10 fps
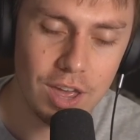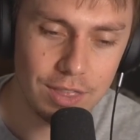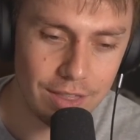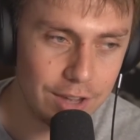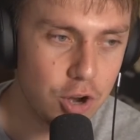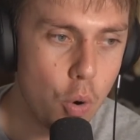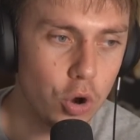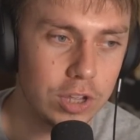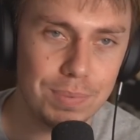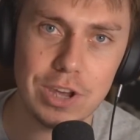that they don't
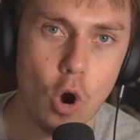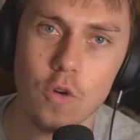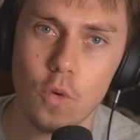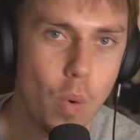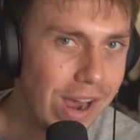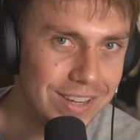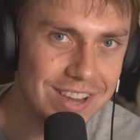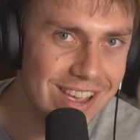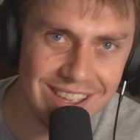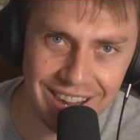want to be
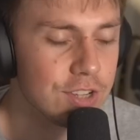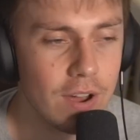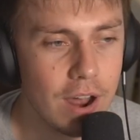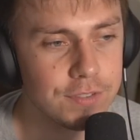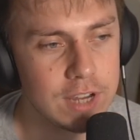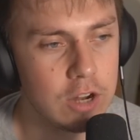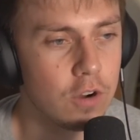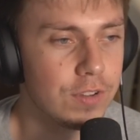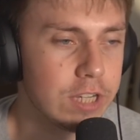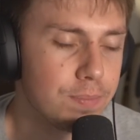overweight. What I've seen
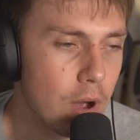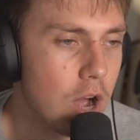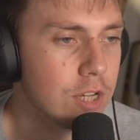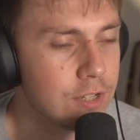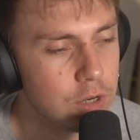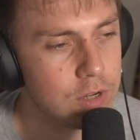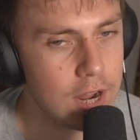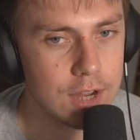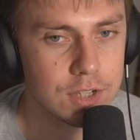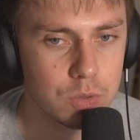over these past few
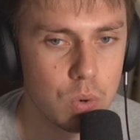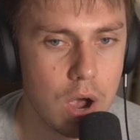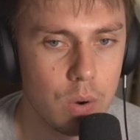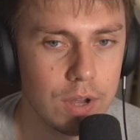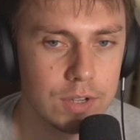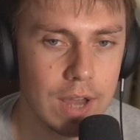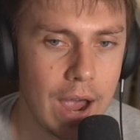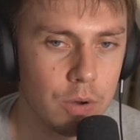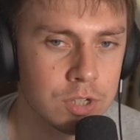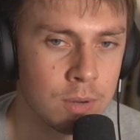years as well is
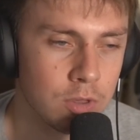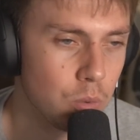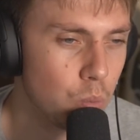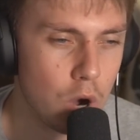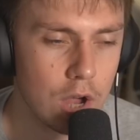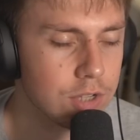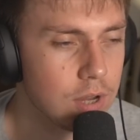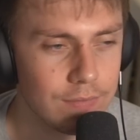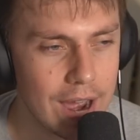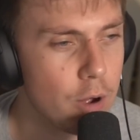how some of the words
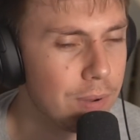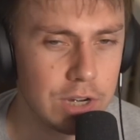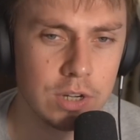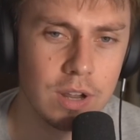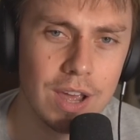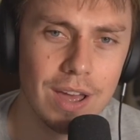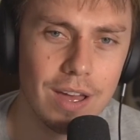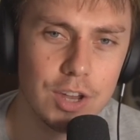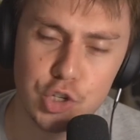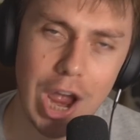have now been
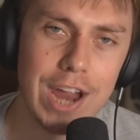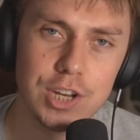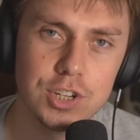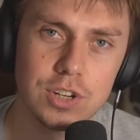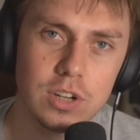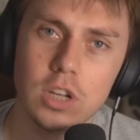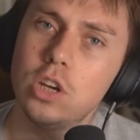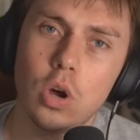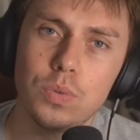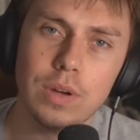changed.
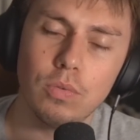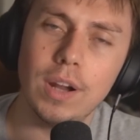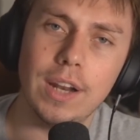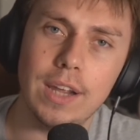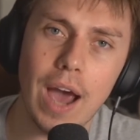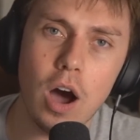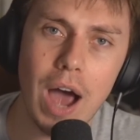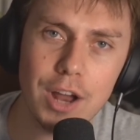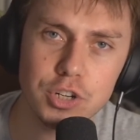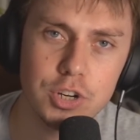You know, they really
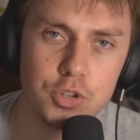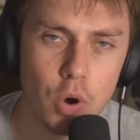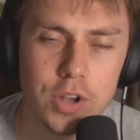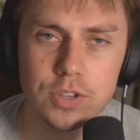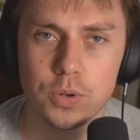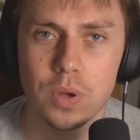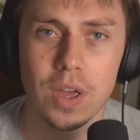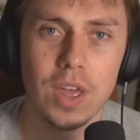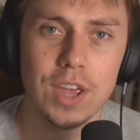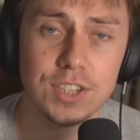are actually trying to
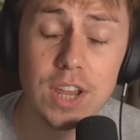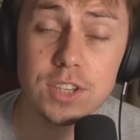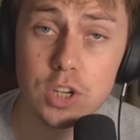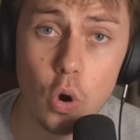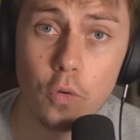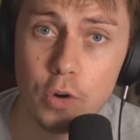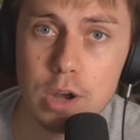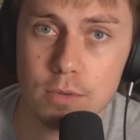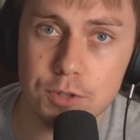censor your freedom of